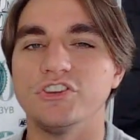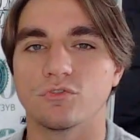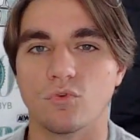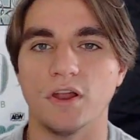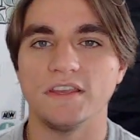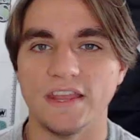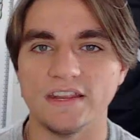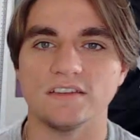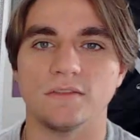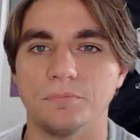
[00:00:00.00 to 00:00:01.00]
run
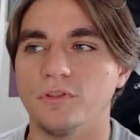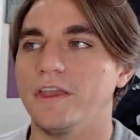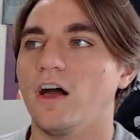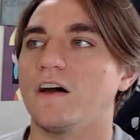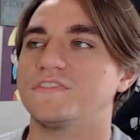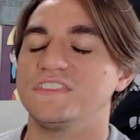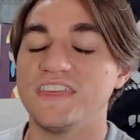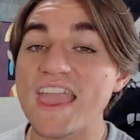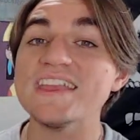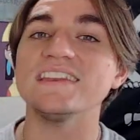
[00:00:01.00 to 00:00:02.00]
getting to the playoffs.
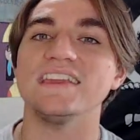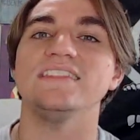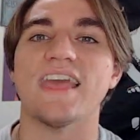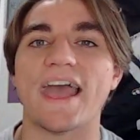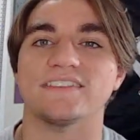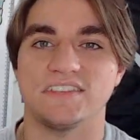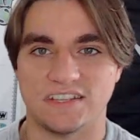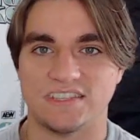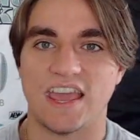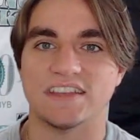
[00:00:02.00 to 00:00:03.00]
They need that
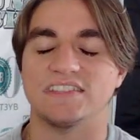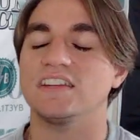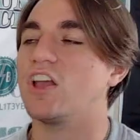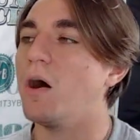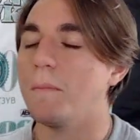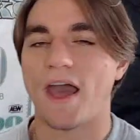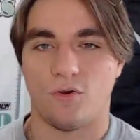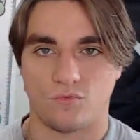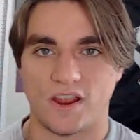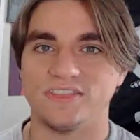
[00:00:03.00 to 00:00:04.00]
success to come
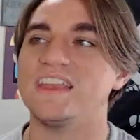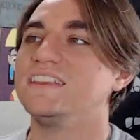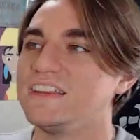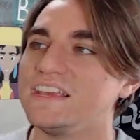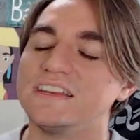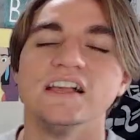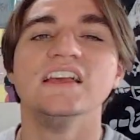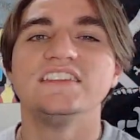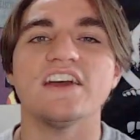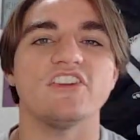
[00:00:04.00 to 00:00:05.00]
out, right? They need
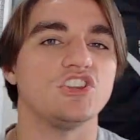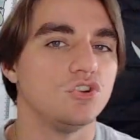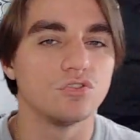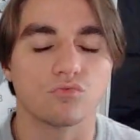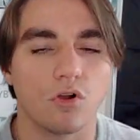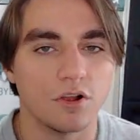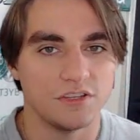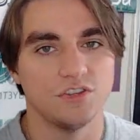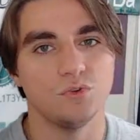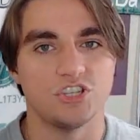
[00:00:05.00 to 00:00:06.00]
to have a good run
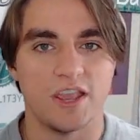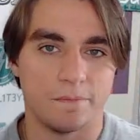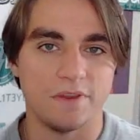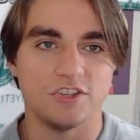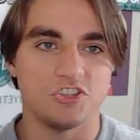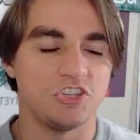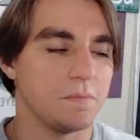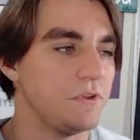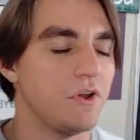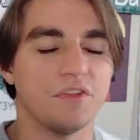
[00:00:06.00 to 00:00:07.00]
to a
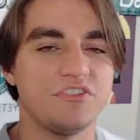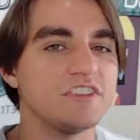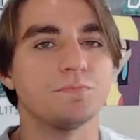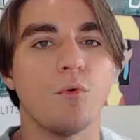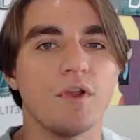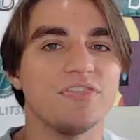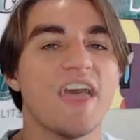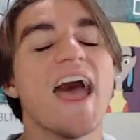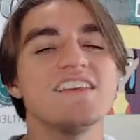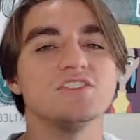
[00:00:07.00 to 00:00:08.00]
championship. You know, at this point,
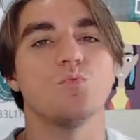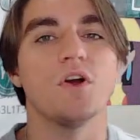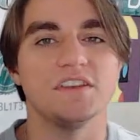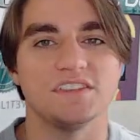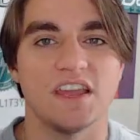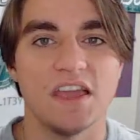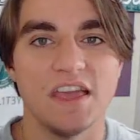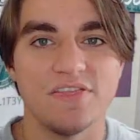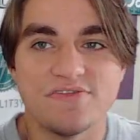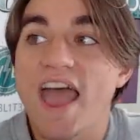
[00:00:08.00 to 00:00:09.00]
that is what
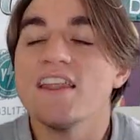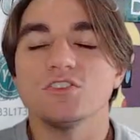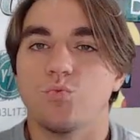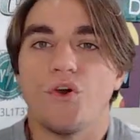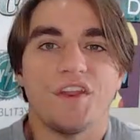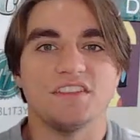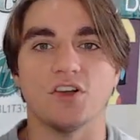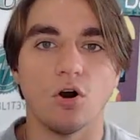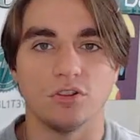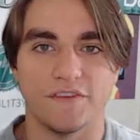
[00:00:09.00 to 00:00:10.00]
is
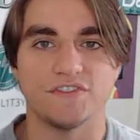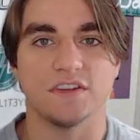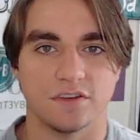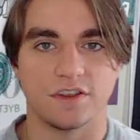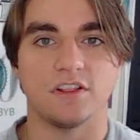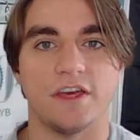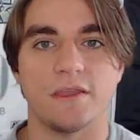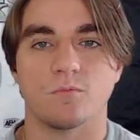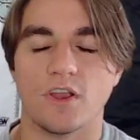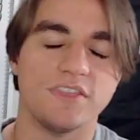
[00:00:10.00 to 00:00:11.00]
all left there to claim,
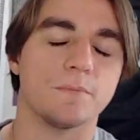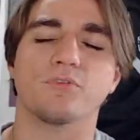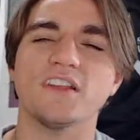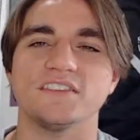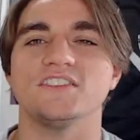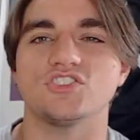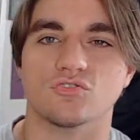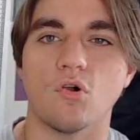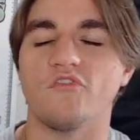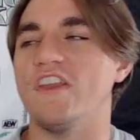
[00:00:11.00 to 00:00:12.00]
right? The President's
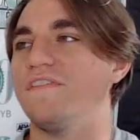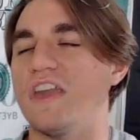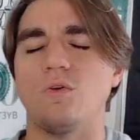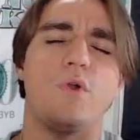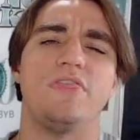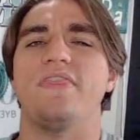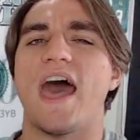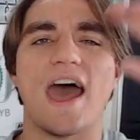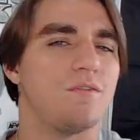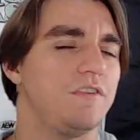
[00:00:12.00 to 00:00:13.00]
Trophy, if they win
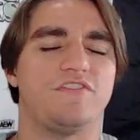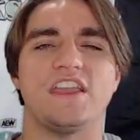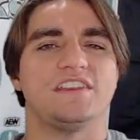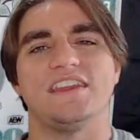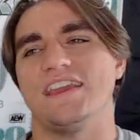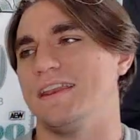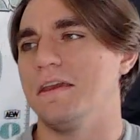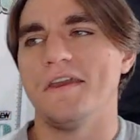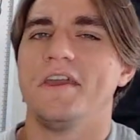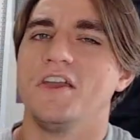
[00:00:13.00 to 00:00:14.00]
that, if they did,
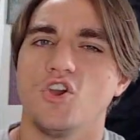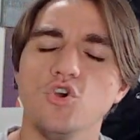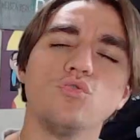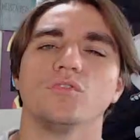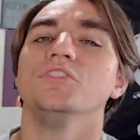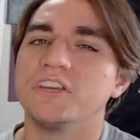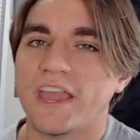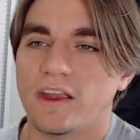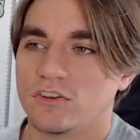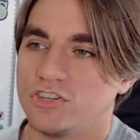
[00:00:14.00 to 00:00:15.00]
who really
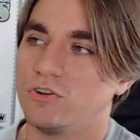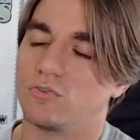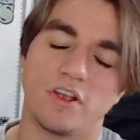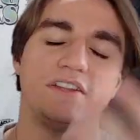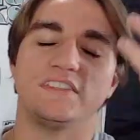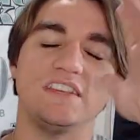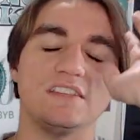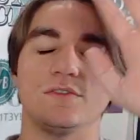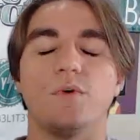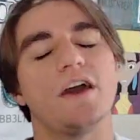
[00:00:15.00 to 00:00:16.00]
cares? You know, great
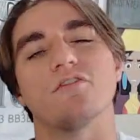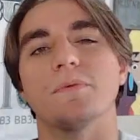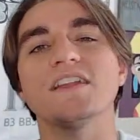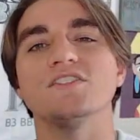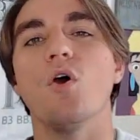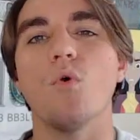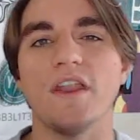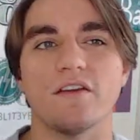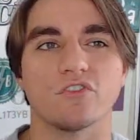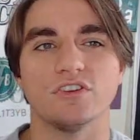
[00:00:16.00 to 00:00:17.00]
season, whatever. But no
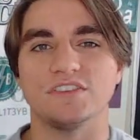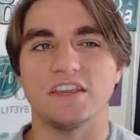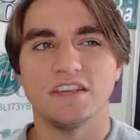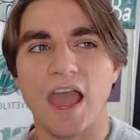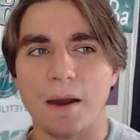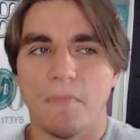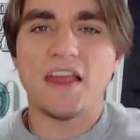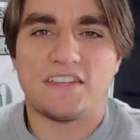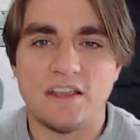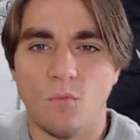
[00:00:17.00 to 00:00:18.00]
one ever is like, yeah, my
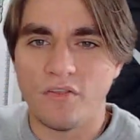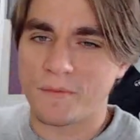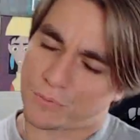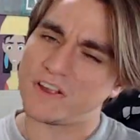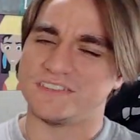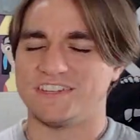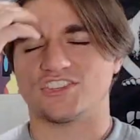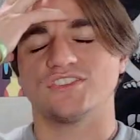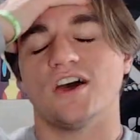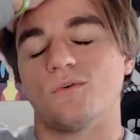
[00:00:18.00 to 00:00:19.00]
team won the
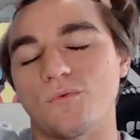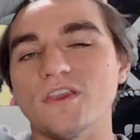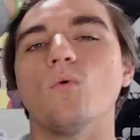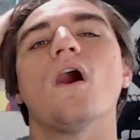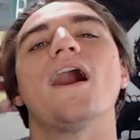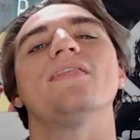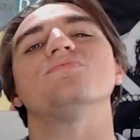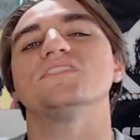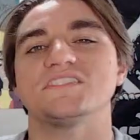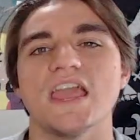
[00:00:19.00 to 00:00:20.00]
President's. No, we want
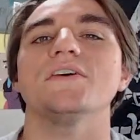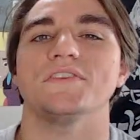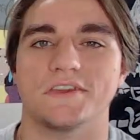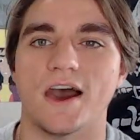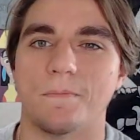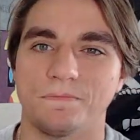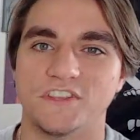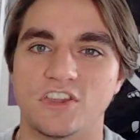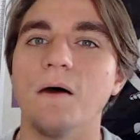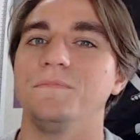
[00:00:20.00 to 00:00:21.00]
the Stanley Cup
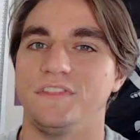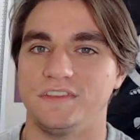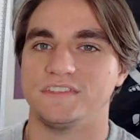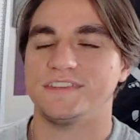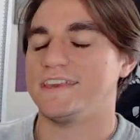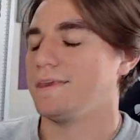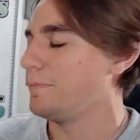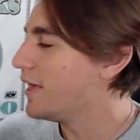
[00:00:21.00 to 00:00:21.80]
to come to this team.